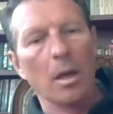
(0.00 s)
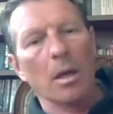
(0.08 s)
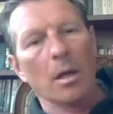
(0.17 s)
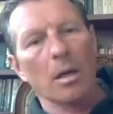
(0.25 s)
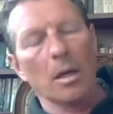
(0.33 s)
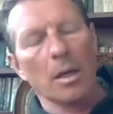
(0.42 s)

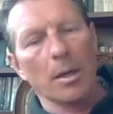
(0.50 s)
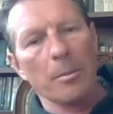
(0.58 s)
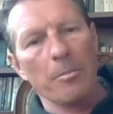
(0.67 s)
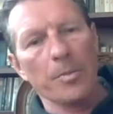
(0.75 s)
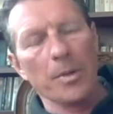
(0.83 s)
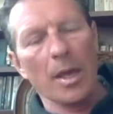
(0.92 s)

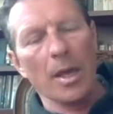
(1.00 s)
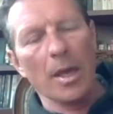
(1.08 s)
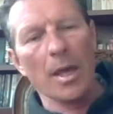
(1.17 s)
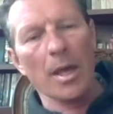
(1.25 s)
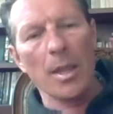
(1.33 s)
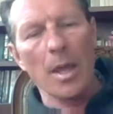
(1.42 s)
Um,
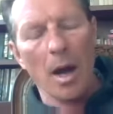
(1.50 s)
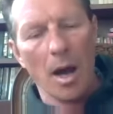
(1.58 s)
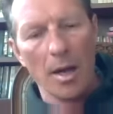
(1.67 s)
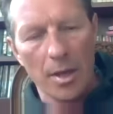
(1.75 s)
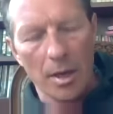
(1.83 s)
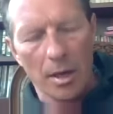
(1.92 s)
and
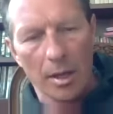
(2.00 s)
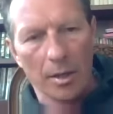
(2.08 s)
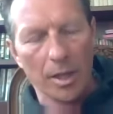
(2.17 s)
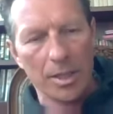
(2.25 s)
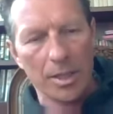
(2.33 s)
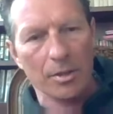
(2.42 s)
other
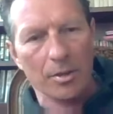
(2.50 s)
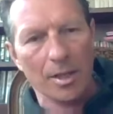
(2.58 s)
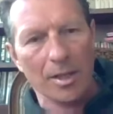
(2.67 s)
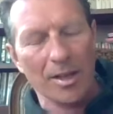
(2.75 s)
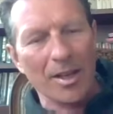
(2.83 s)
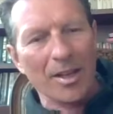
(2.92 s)
criteria.